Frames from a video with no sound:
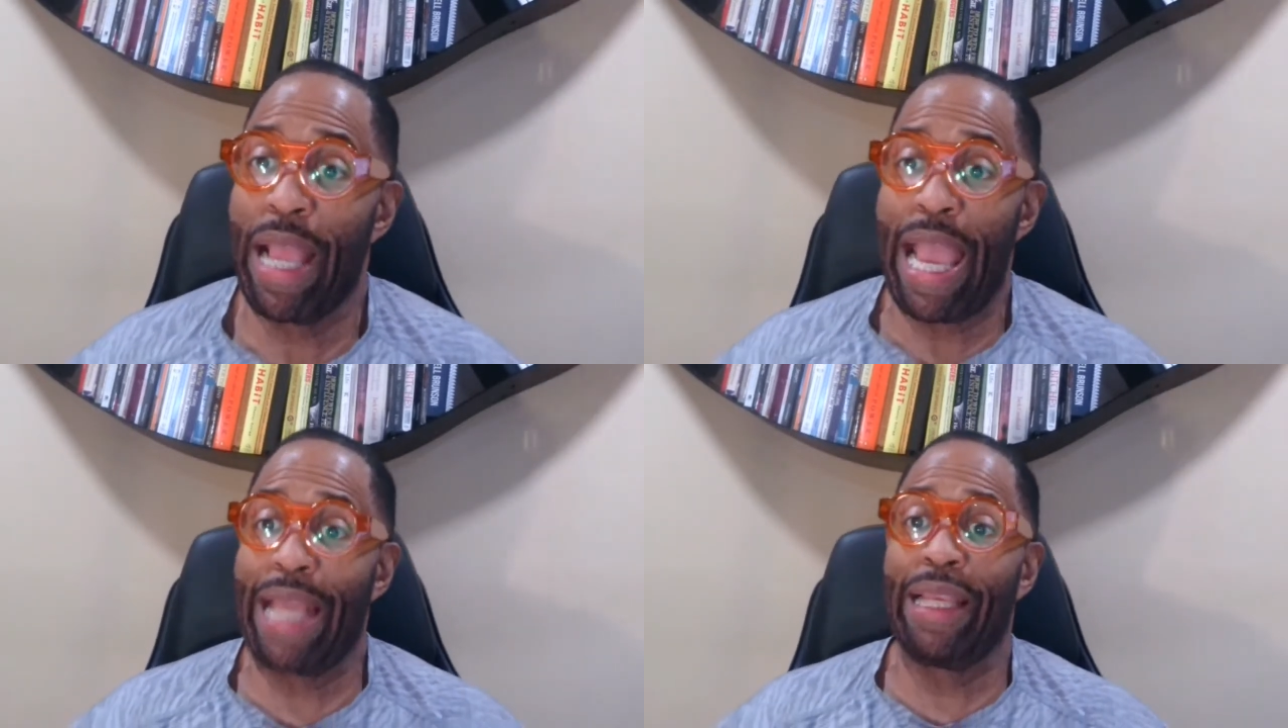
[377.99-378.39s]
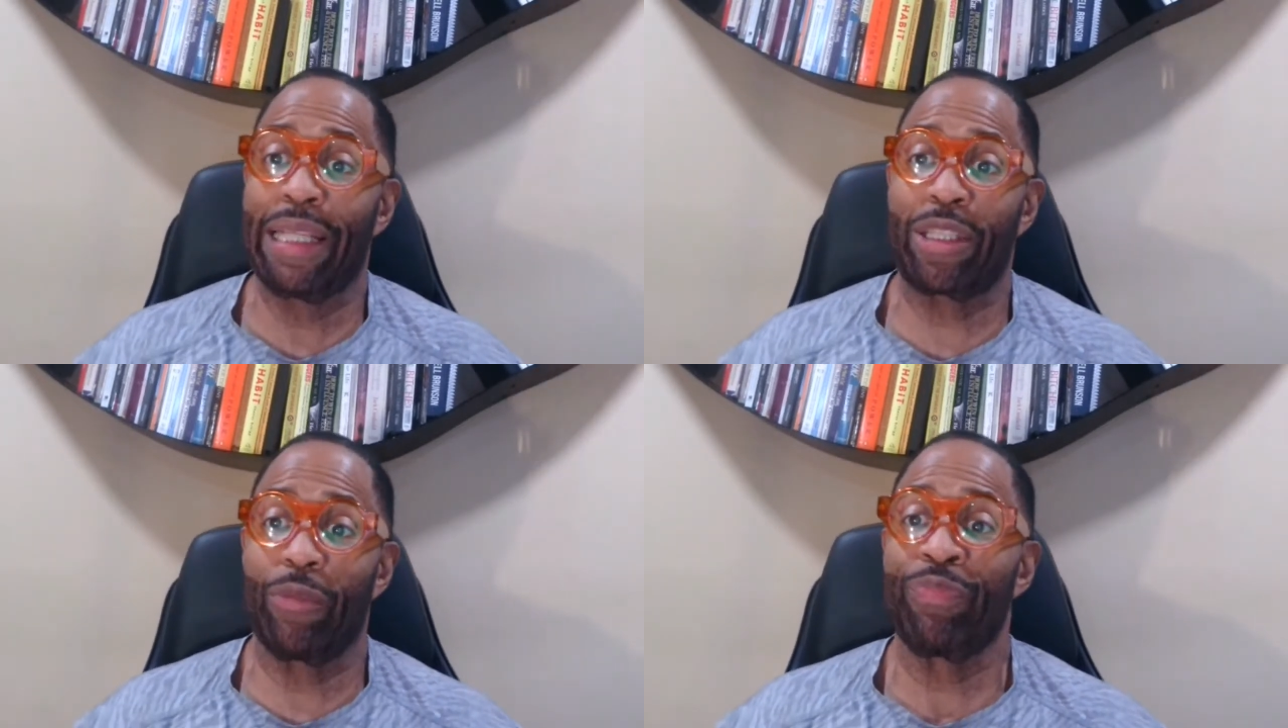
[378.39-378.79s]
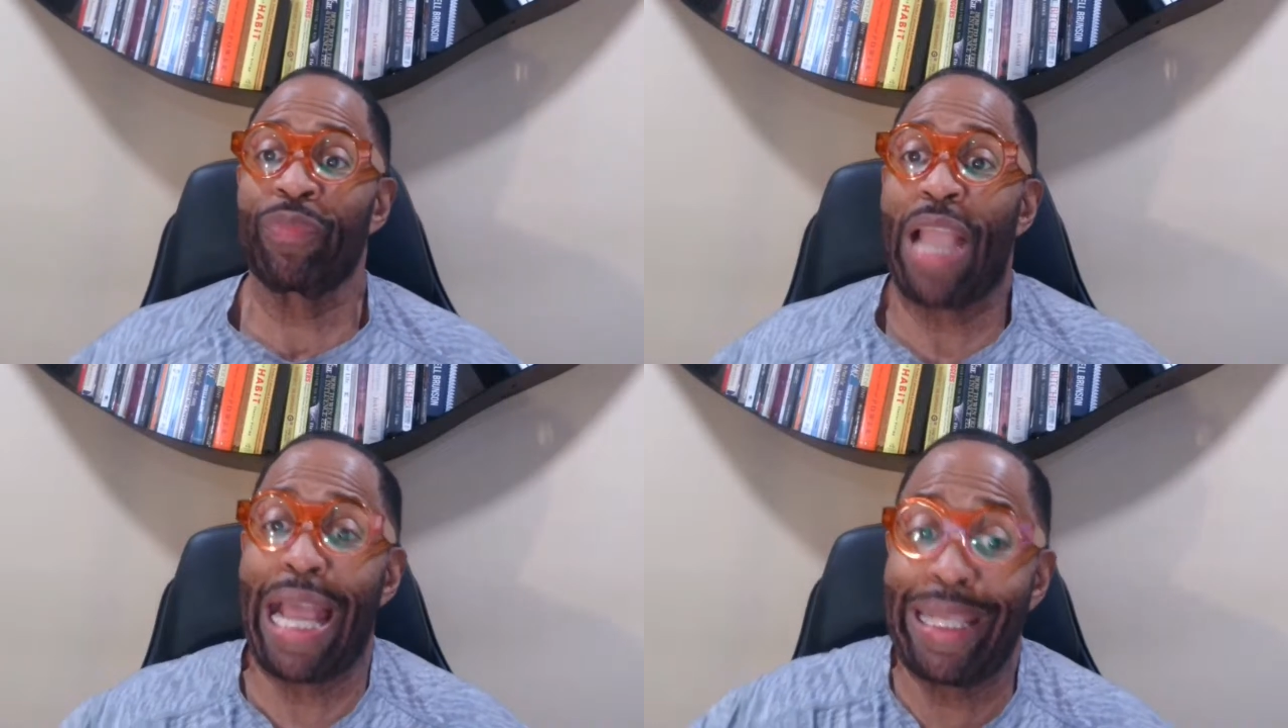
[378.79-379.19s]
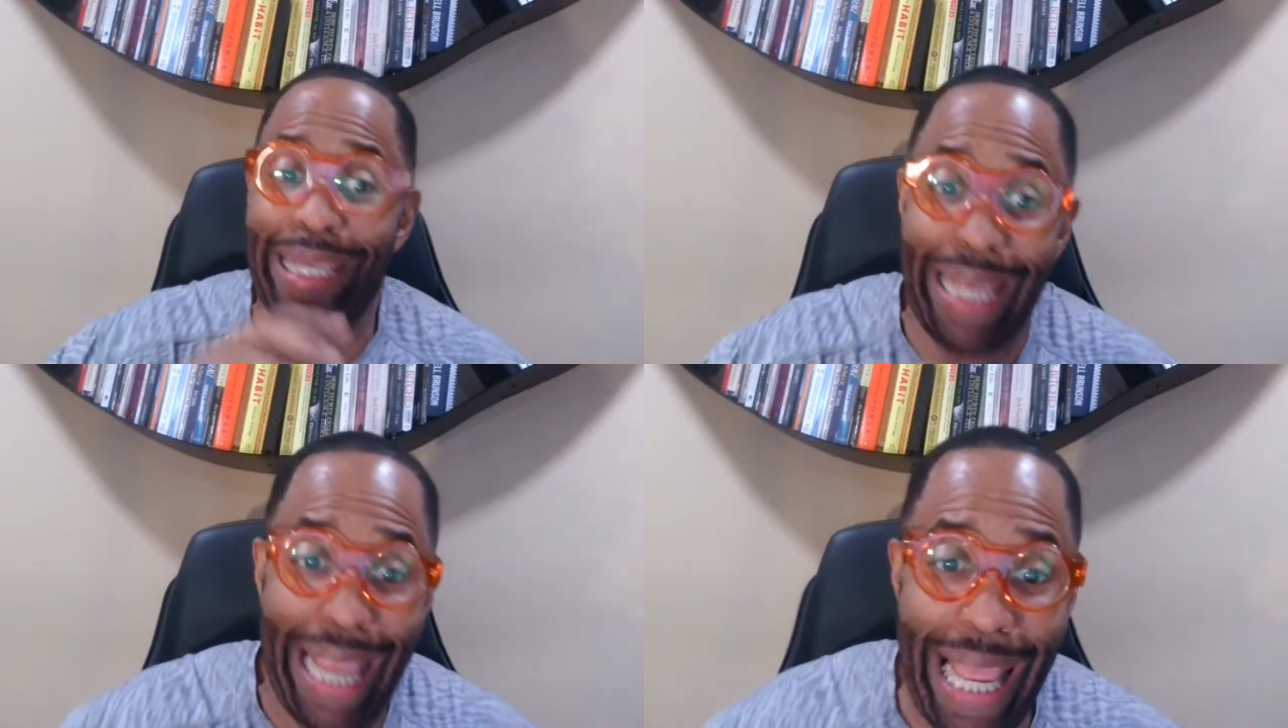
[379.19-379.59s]
And listen, at
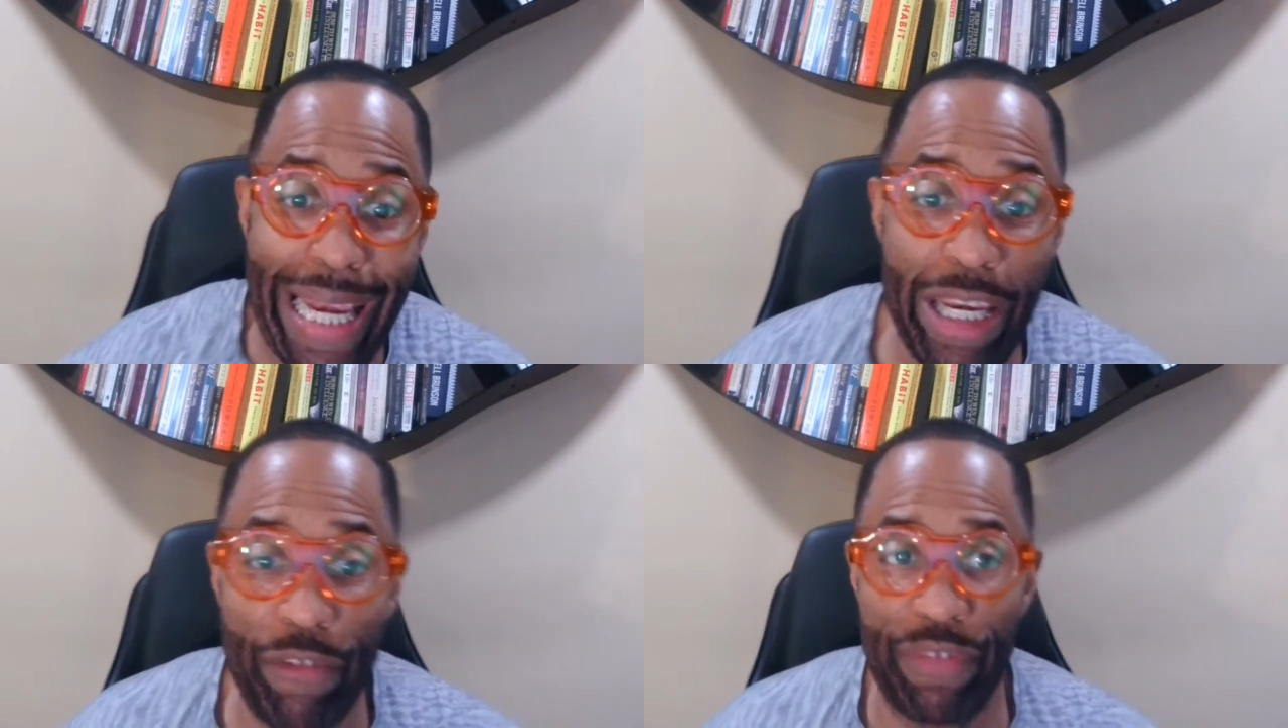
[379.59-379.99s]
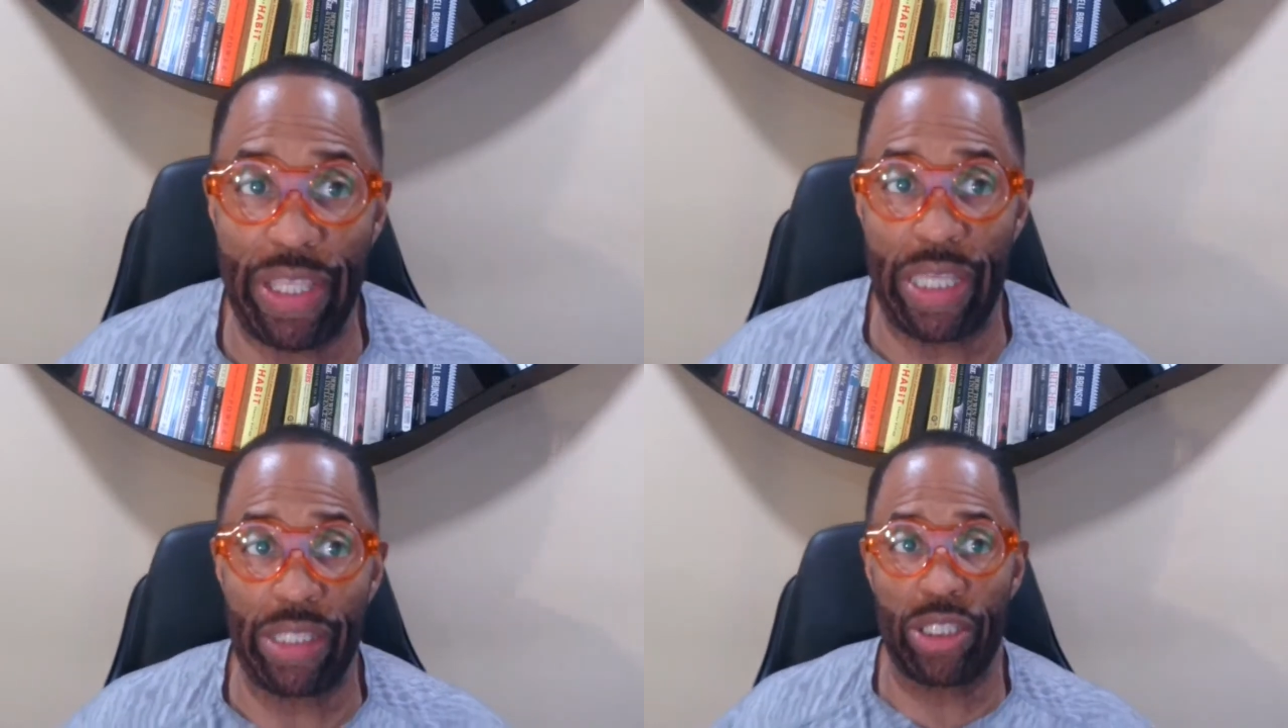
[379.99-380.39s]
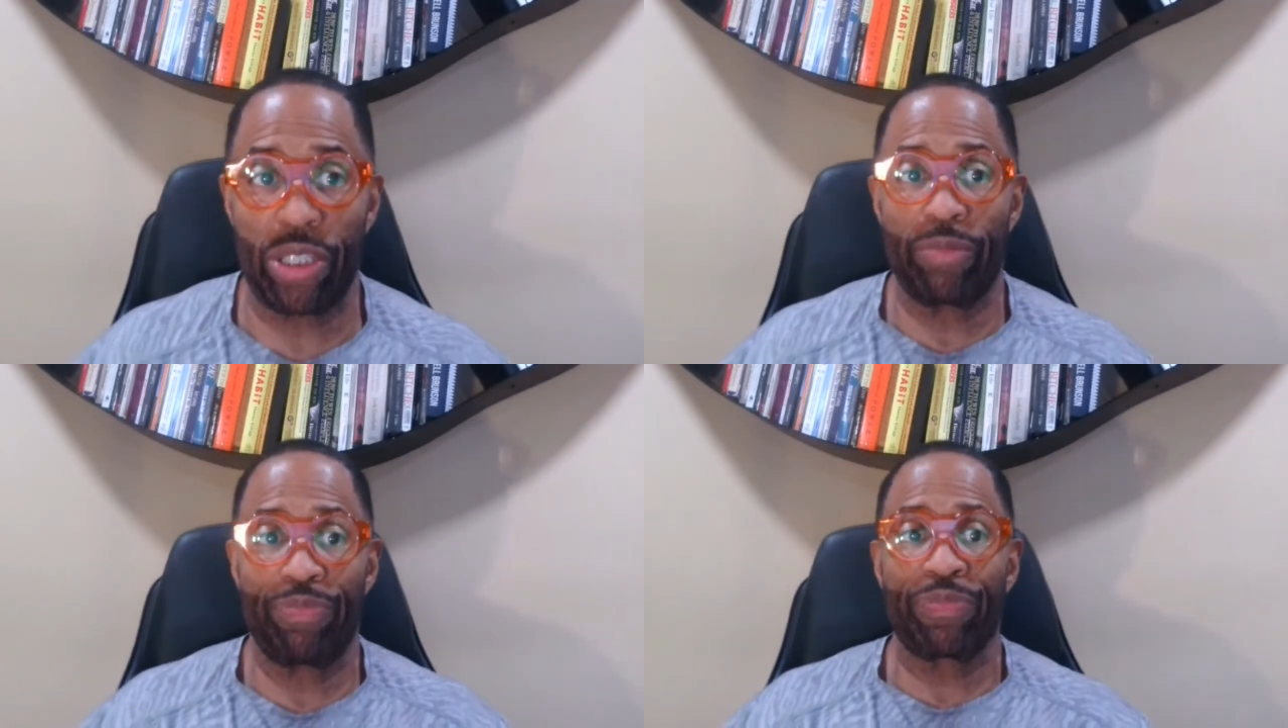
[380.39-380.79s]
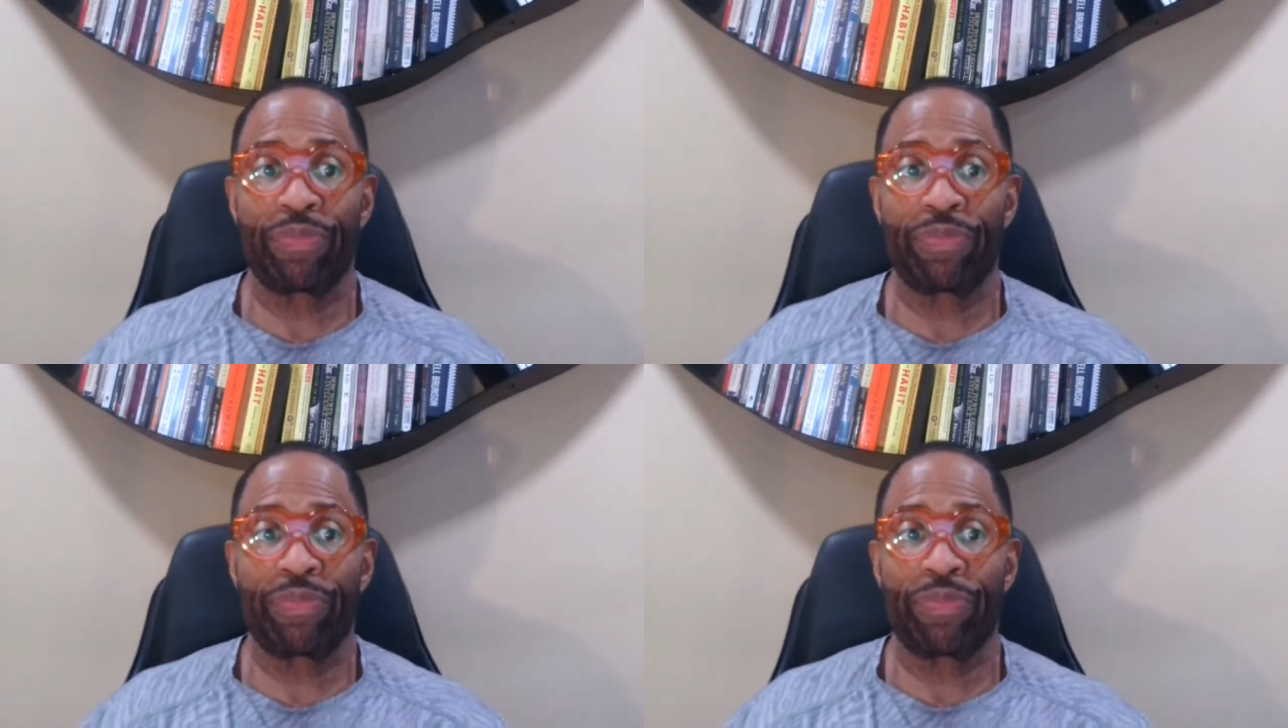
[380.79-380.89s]
the end of this,